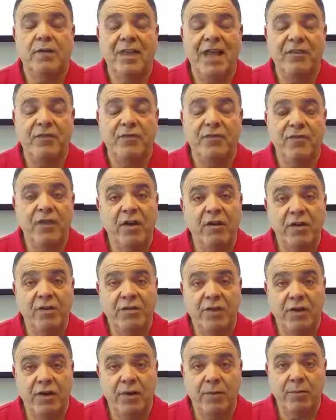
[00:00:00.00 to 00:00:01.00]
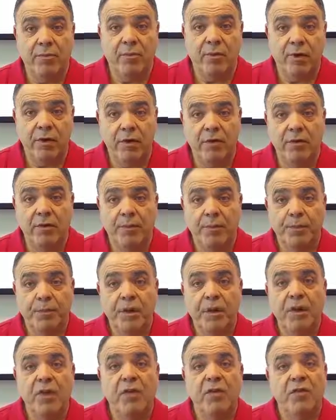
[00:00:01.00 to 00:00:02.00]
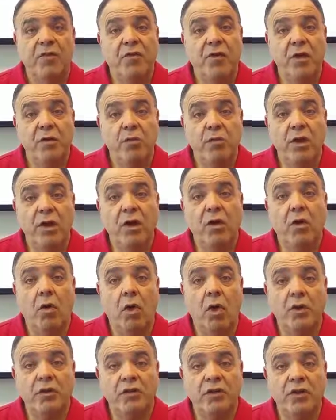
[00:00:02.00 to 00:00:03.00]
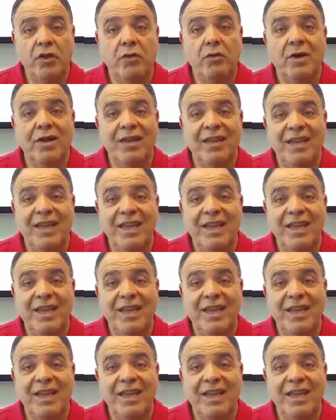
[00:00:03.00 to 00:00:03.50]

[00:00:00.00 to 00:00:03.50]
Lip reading: That's very, very important. Footwear also a